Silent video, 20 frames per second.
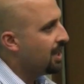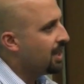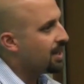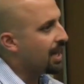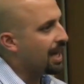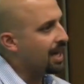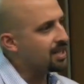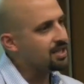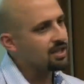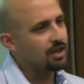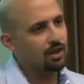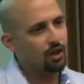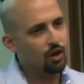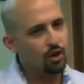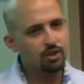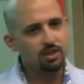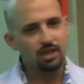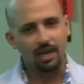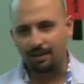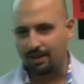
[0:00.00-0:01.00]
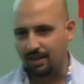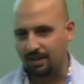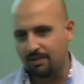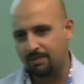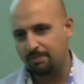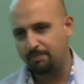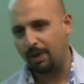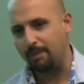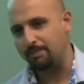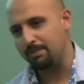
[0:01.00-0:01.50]
That is a long time. A
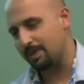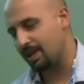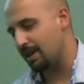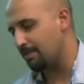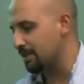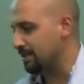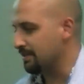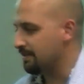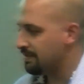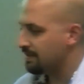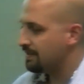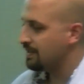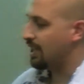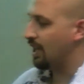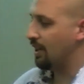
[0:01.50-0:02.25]
couple of